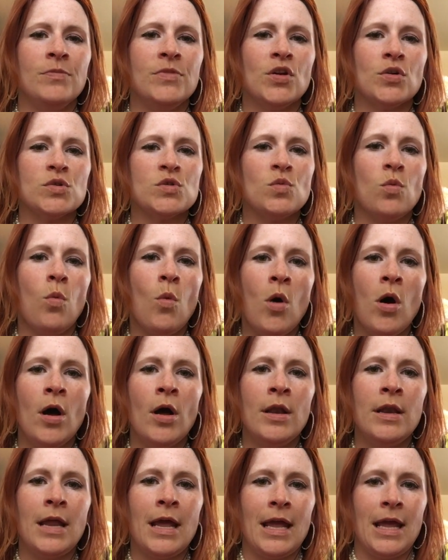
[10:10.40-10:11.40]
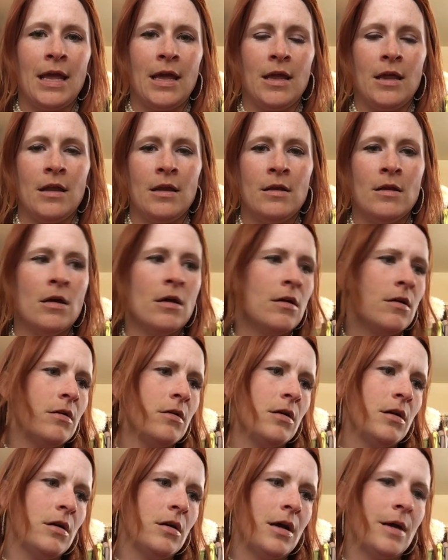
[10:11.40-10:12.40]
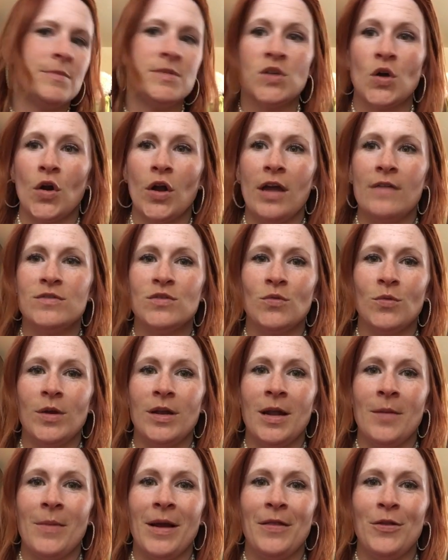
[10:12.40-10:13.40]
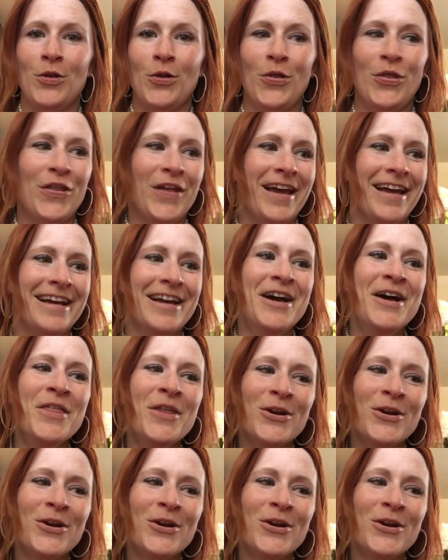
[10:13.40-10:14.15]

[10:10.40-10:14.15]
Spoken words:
There's one in, I'm sorry, I have to read on my little thing.